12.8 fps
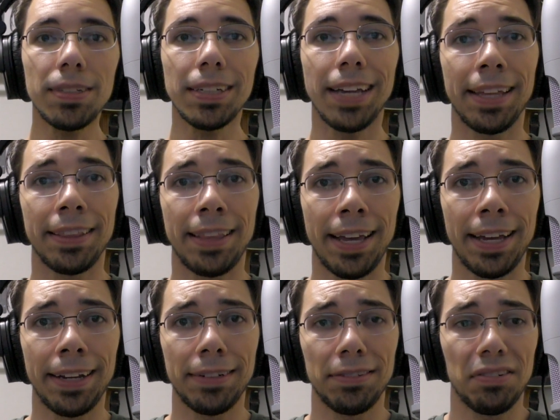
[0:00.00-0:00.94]
and
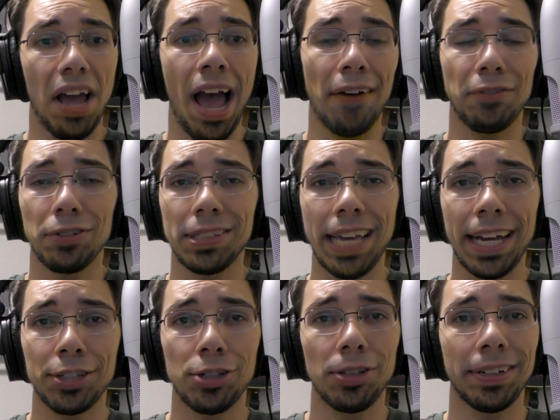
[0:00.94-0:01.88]
then after
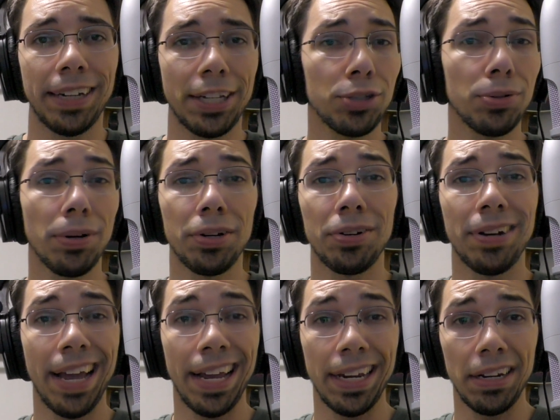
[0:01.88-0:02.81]
tax you're looking at
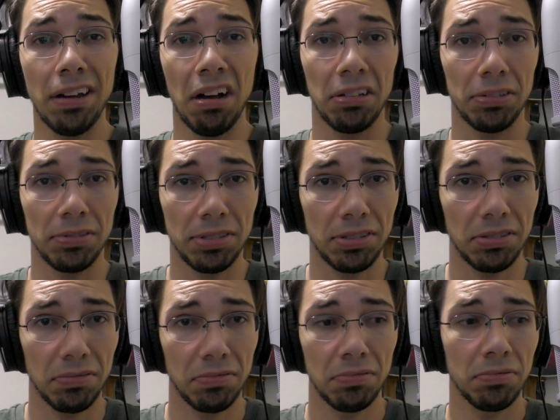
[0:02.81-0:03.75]
$280
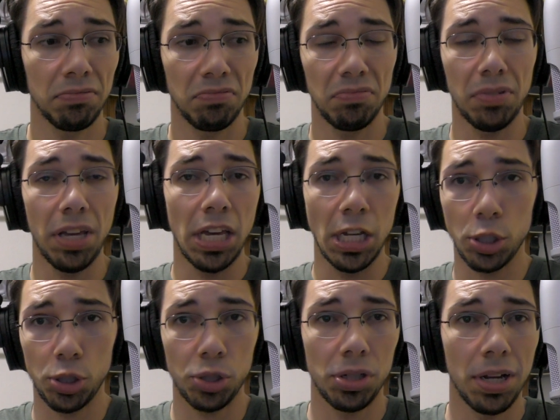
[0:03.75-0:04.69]

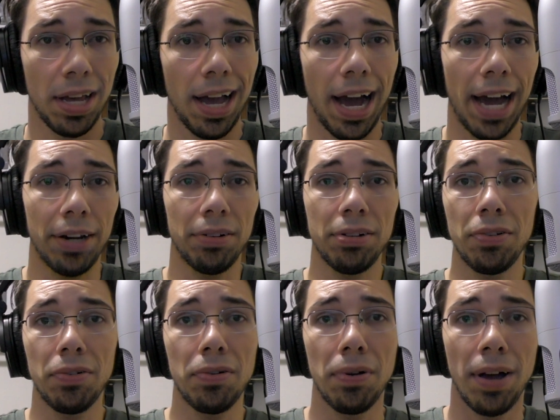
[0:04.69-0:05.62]
ish. I don't
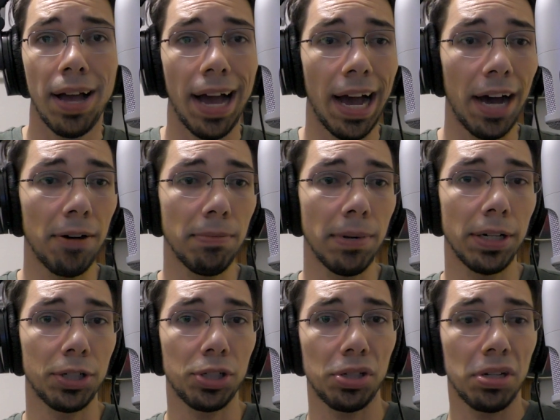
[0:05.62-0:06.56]
know how
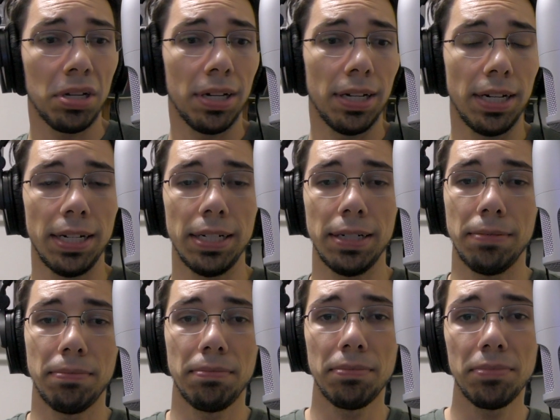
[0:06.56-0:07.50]
much
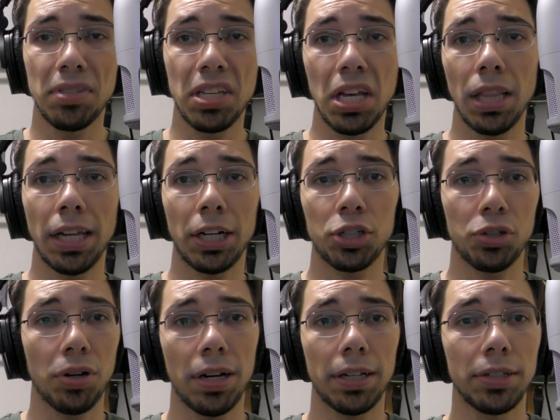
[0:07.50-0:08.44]
the
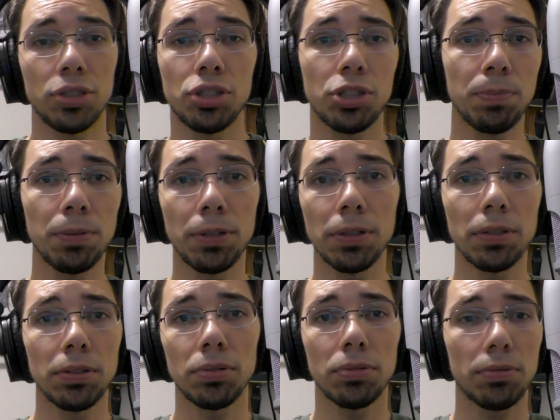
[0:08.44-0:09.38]
Electron
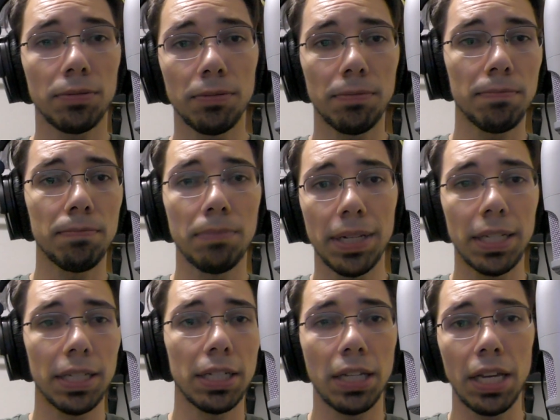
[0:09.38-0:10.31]
Super
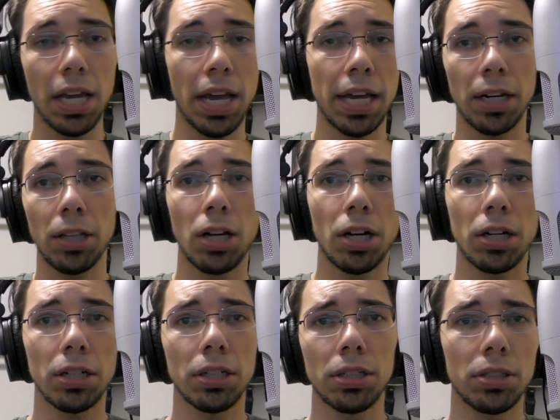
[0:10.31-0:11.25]
MIDI
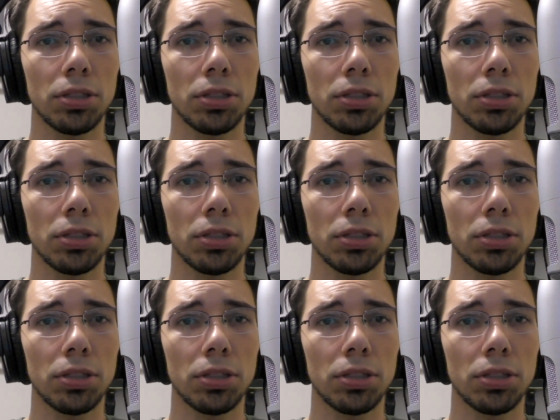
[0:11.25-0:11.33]
analog